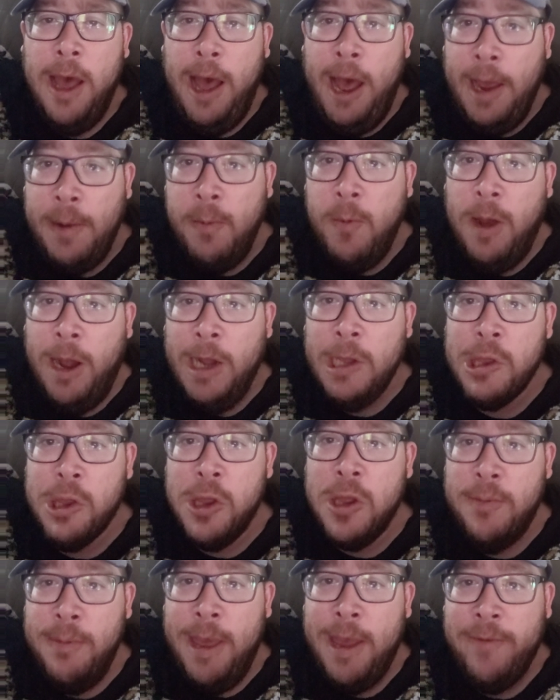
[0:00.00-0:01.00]
I
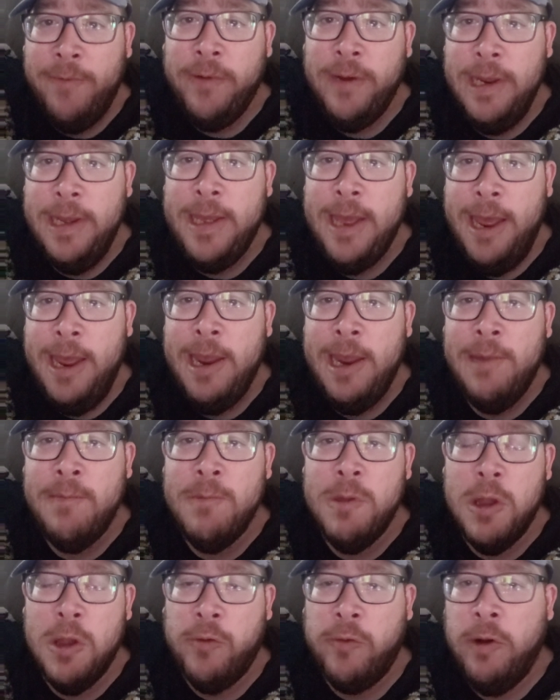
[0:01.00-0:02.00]
watched him every
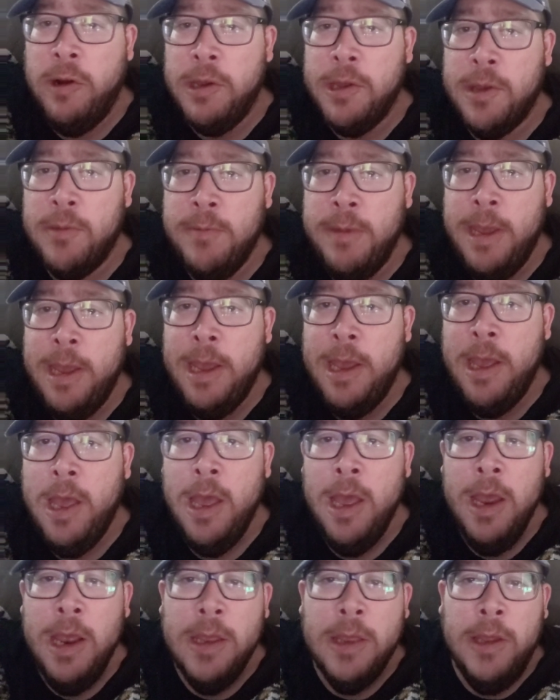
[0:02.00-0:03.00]
game. Trust me,
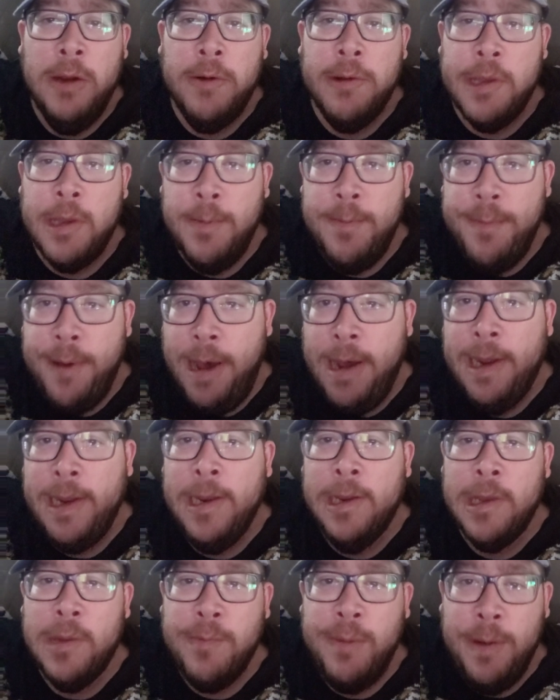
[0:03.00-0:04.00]
there is a
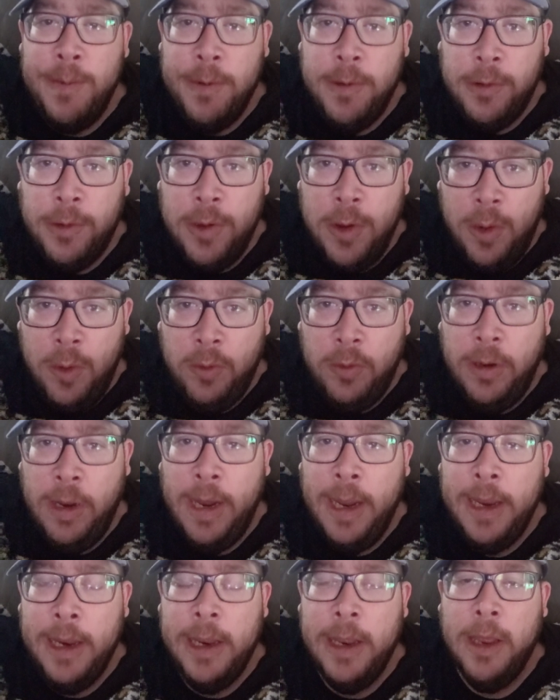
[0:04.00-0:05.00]
bias. People don't
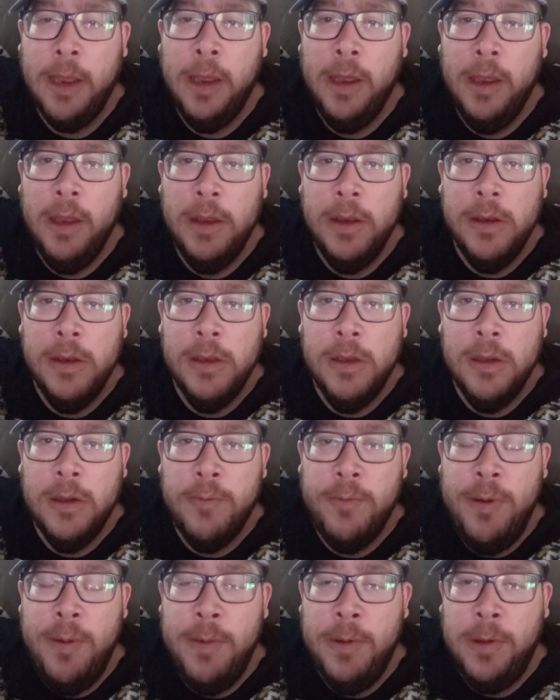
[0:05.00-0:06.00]
like.
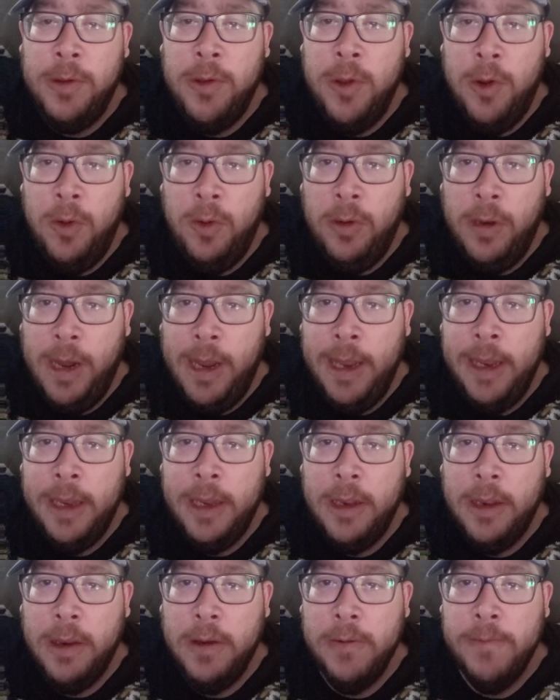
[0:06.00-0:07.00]
People don't
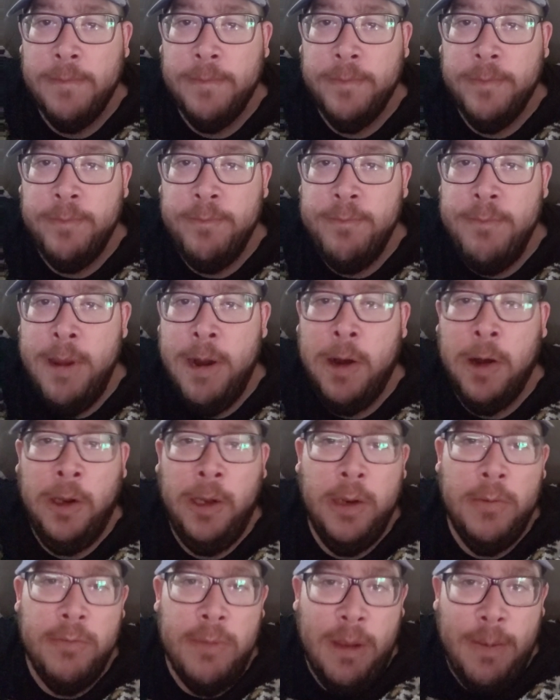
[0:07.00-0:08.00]
like
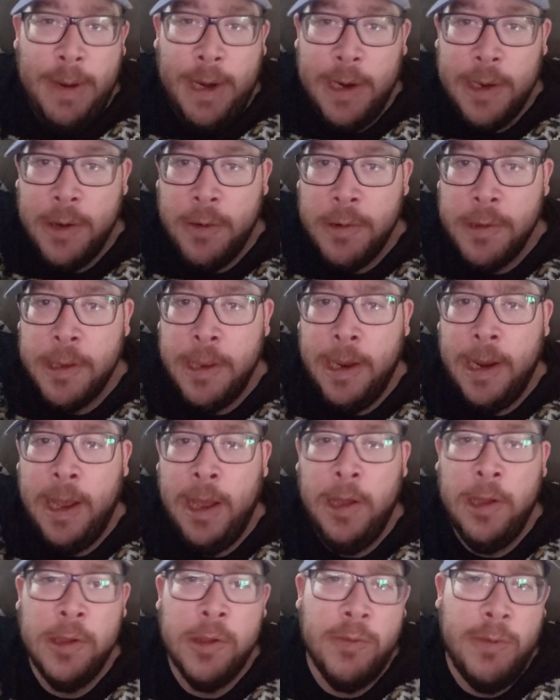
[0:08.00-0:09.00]
Maryland. Maybe because they're a state
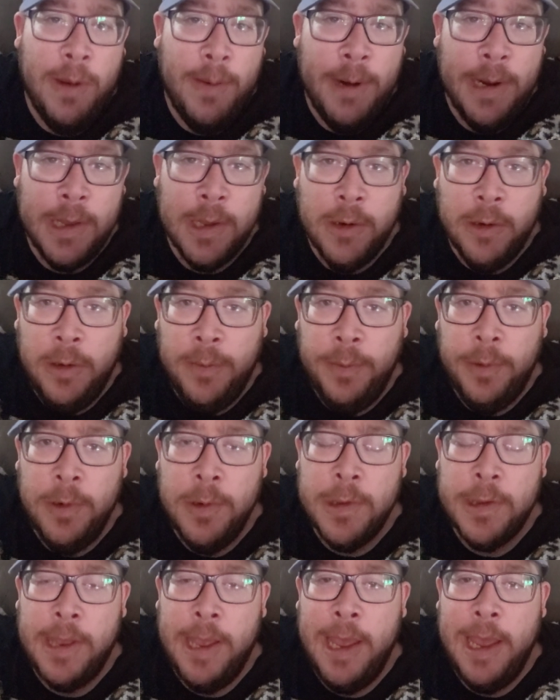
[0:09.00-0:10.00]
college. Maybe because they're in a blue
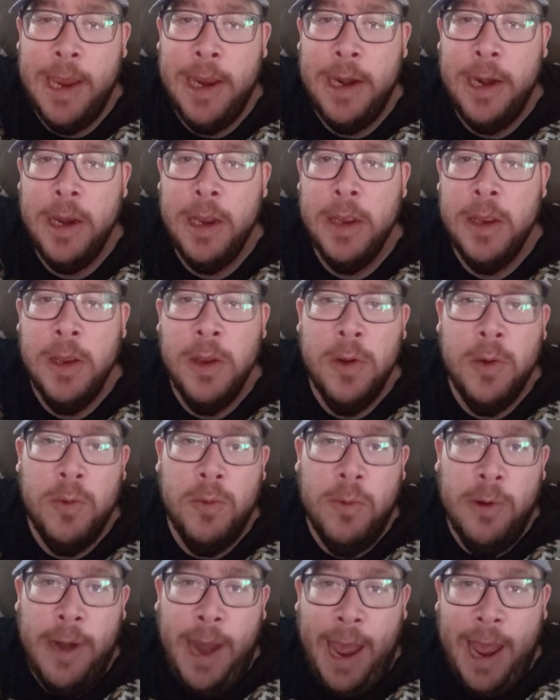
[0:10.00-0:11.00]
state
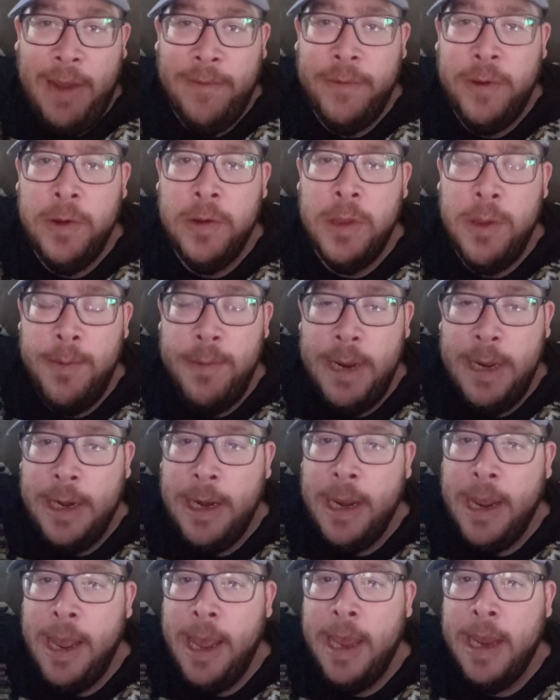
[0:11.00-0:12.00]
what have you. The
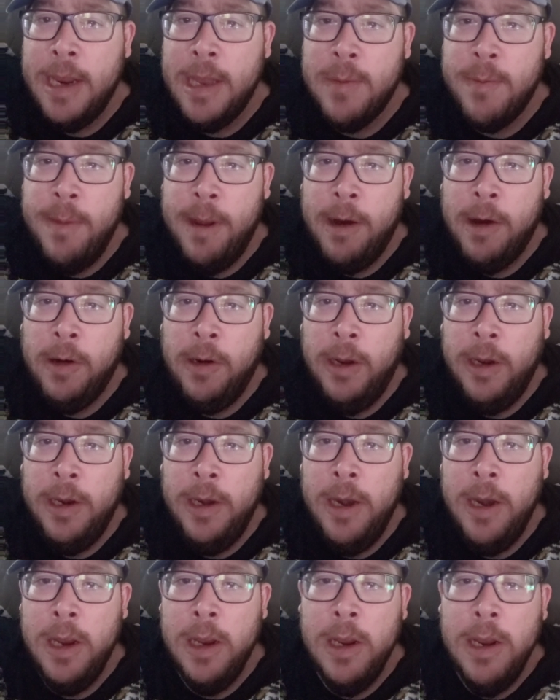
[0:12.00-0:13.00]
media hates Maryland.